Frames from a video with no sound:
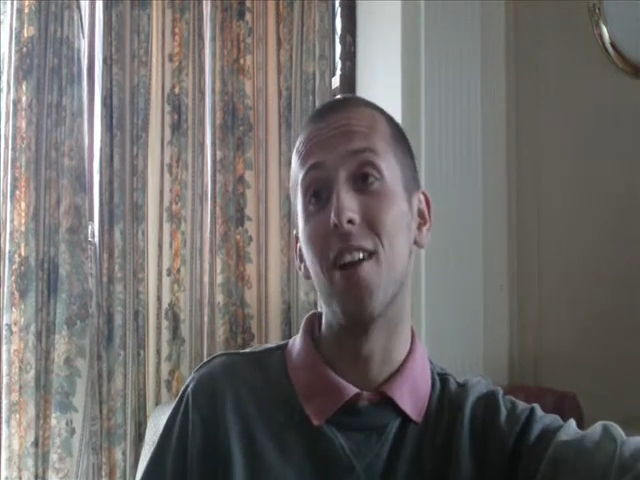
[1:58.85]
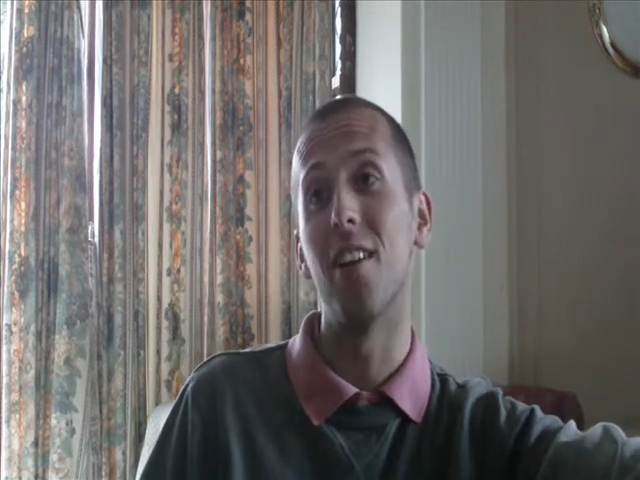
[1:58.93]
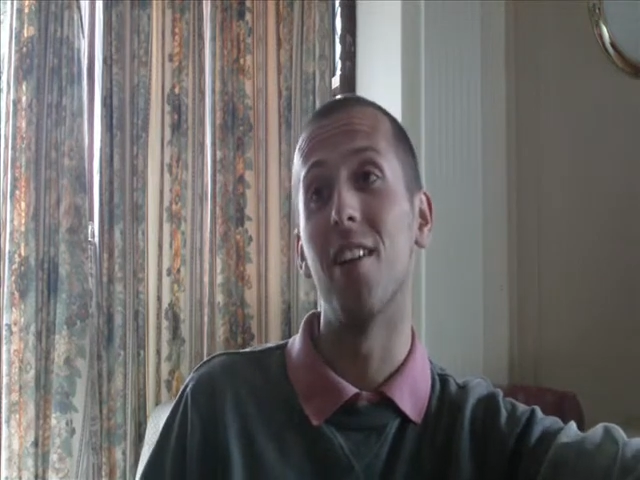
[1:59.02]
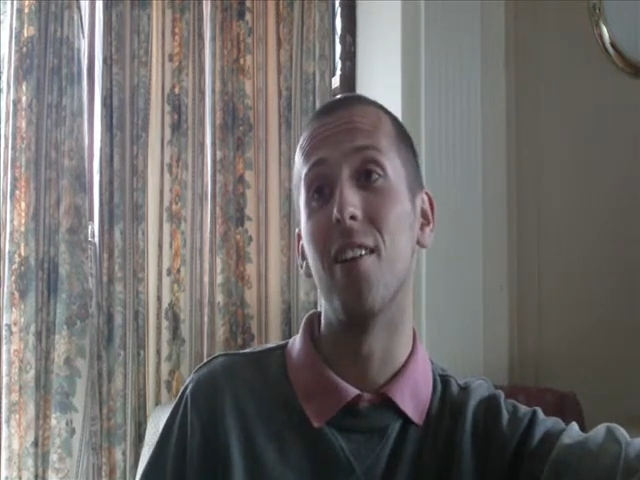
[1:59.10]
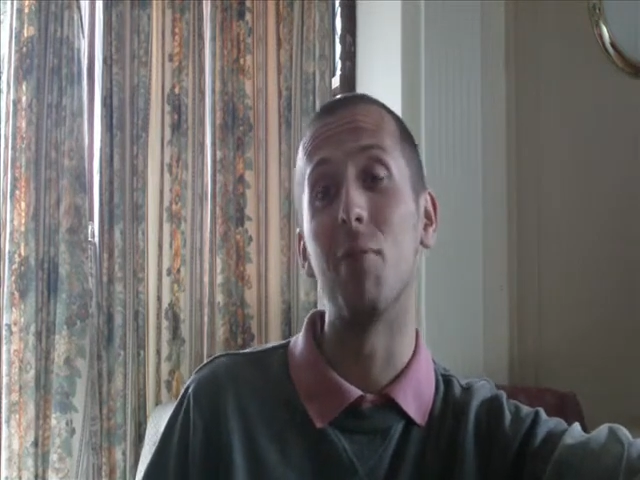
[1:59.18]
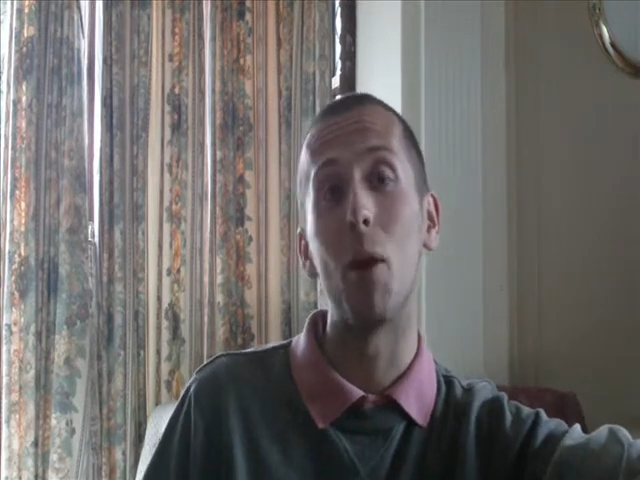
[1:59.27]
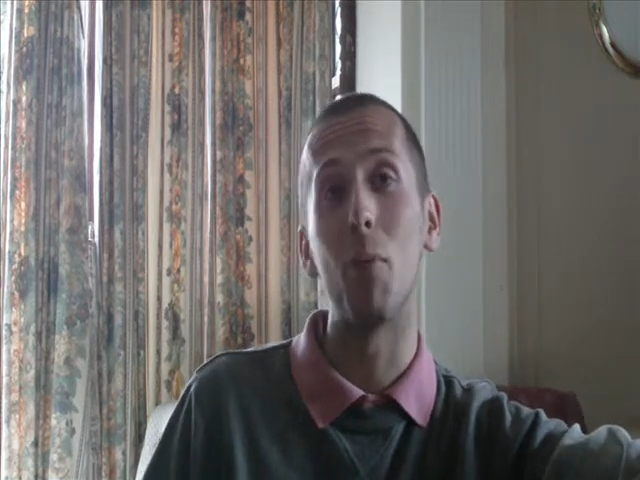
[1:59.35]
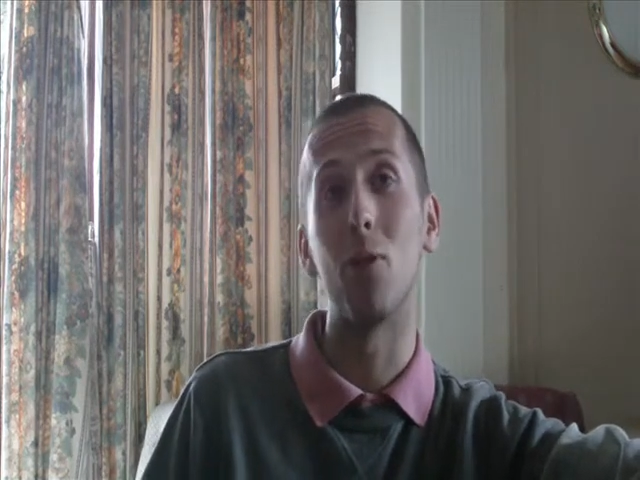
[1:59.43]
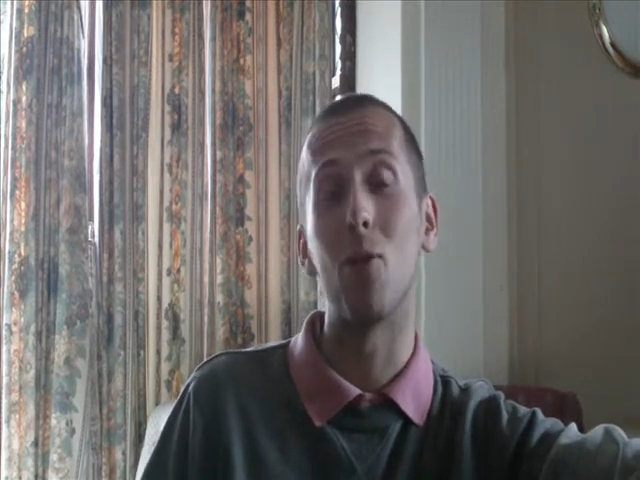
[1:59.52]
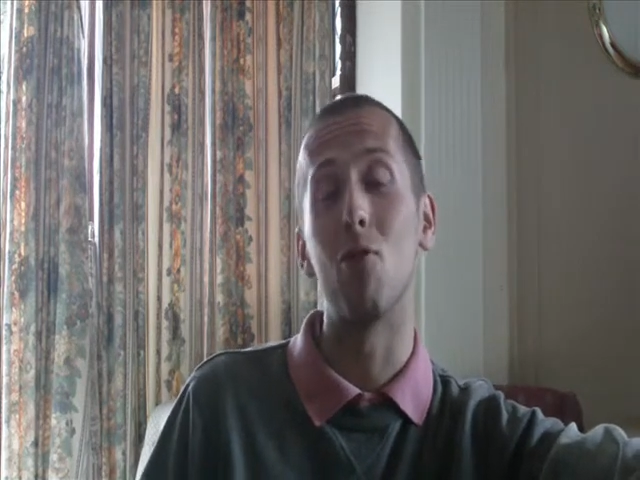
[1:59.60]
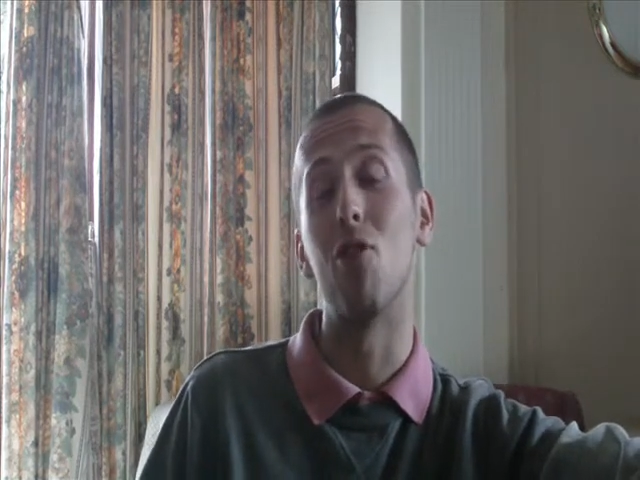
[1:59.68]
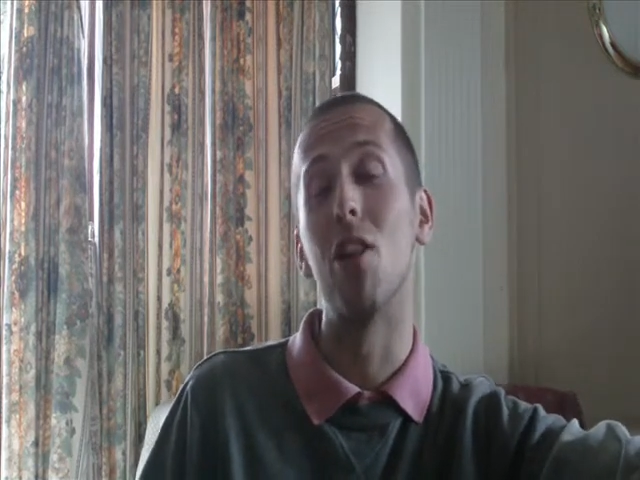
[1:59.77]
that, and
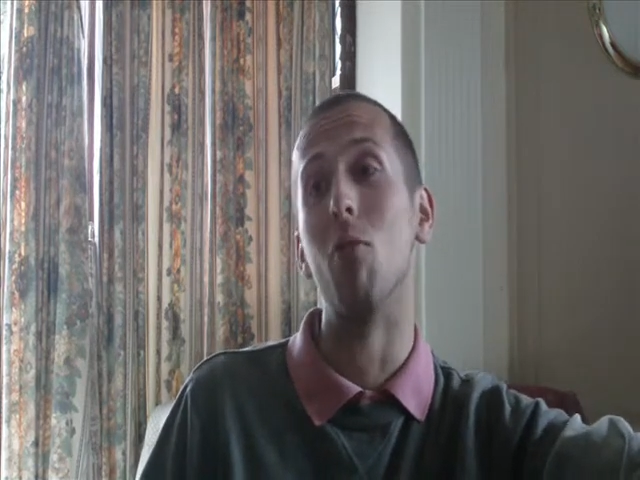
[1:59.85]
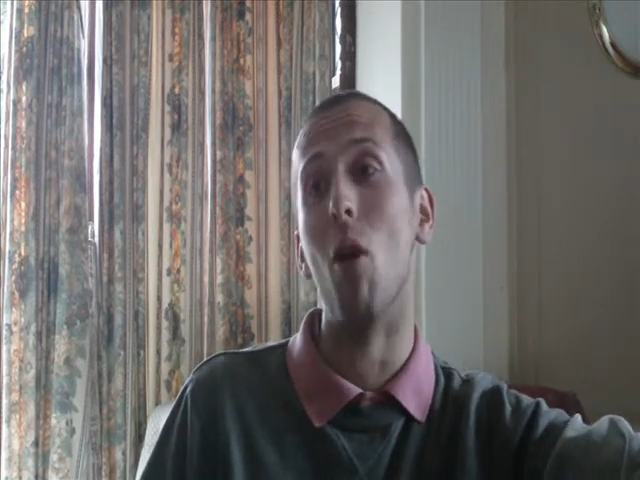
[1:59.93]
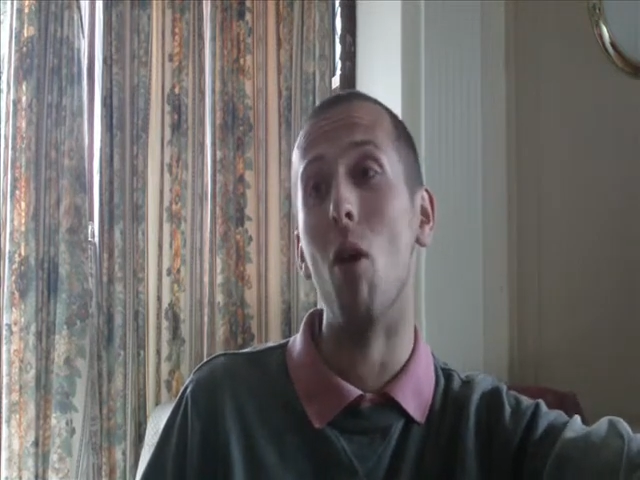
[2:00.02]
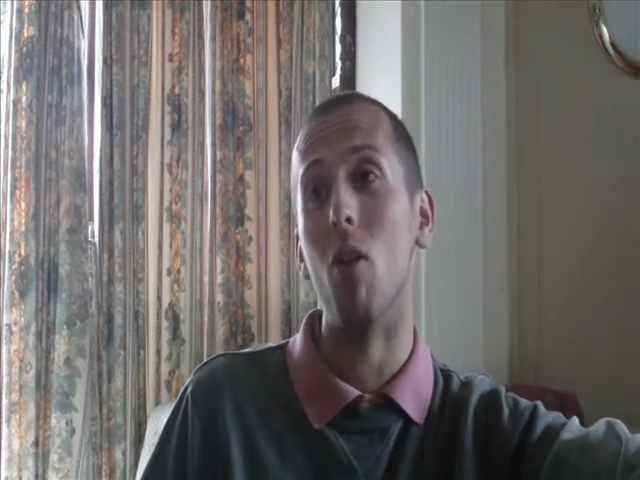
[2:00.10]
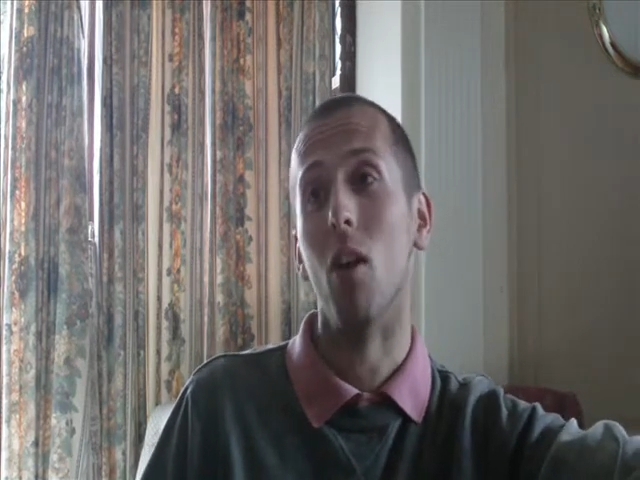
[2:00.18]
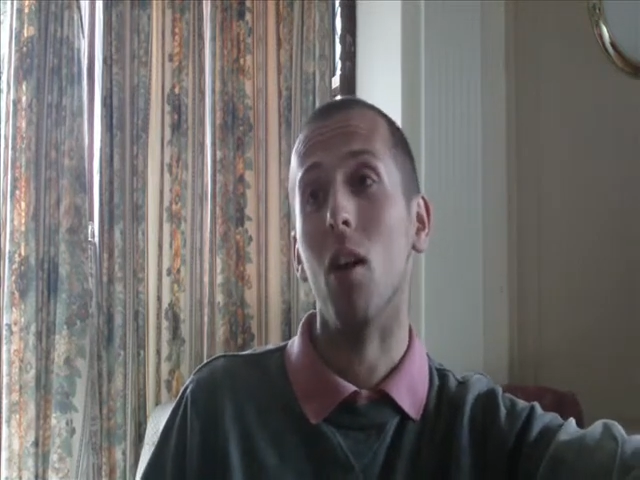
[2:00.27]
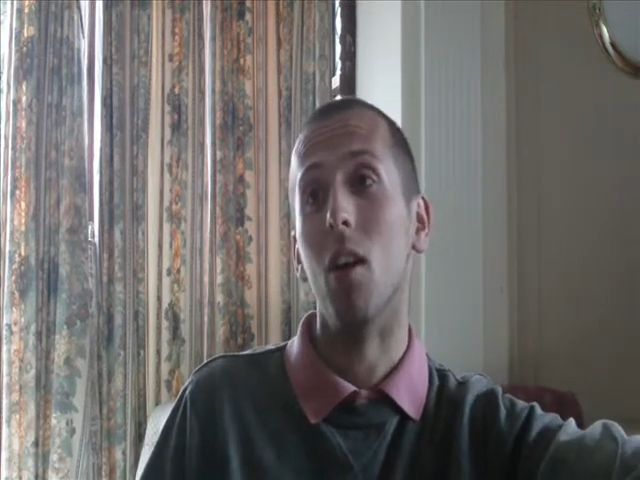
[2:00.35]
I've been doing really well.